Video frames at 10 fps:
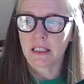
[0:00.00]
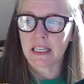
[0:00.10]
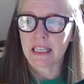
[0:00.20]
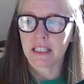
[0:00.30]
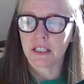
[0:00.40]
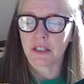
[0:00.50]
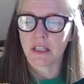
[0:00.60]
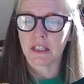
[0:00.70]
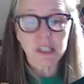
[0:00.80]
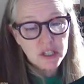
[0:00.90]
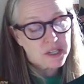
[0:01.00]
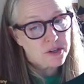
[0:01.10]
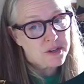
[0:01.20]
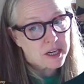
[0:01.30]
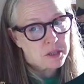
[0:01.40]
is essentially
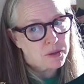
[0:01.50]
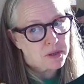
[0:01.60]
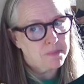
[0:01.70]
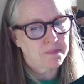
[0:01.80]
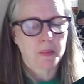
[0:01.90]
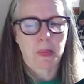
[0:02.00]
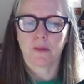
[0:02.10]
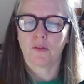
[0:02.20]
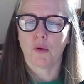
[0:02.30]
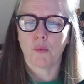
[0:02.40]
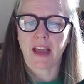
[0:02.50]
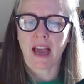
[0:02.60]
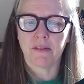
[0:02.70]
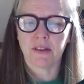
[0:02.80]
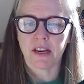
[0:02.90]
your textbook. So what we
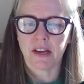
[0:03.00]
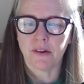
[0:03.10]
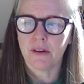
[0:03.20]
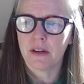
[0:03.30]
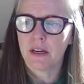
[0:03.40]
have in here